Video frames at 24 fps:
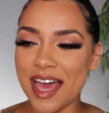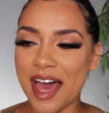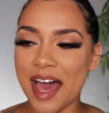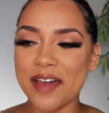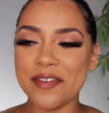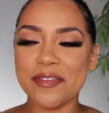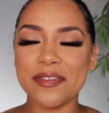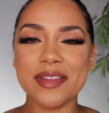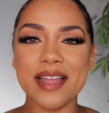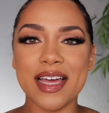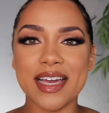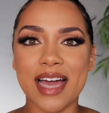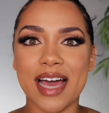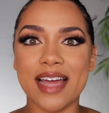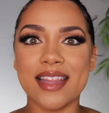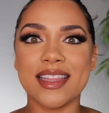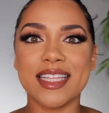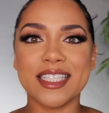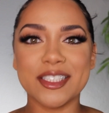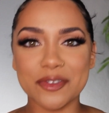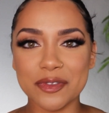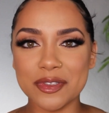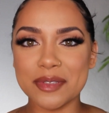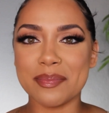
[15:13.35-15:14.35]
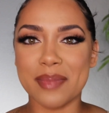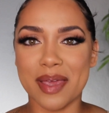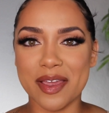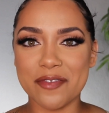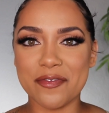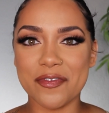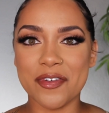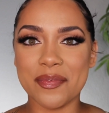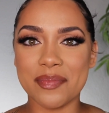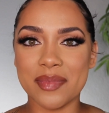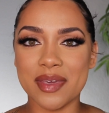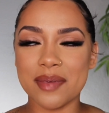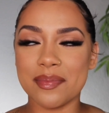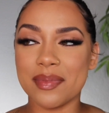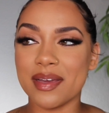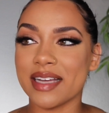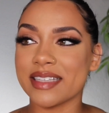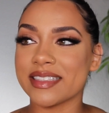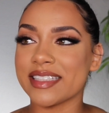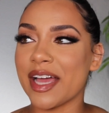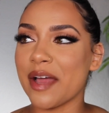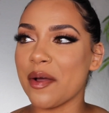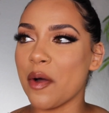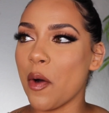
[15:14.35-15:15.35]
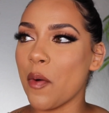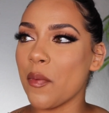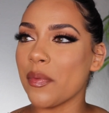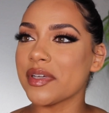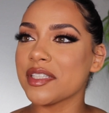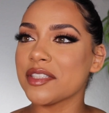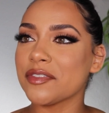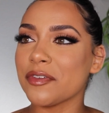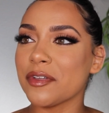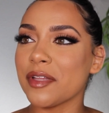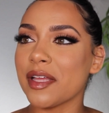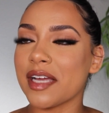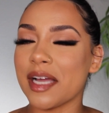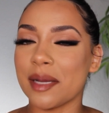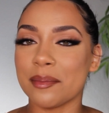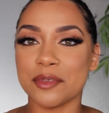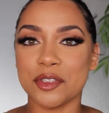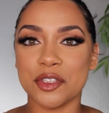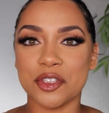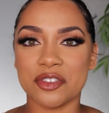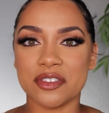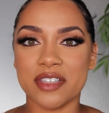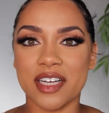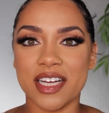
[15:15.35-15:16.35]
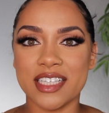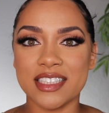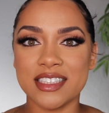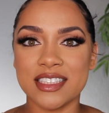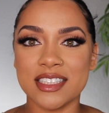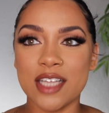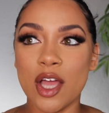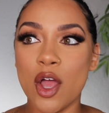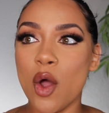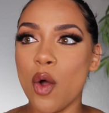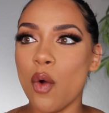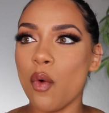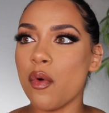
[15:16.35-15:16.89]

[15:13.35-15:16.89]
I feel like this was meant for me because I always feel like I'm stressed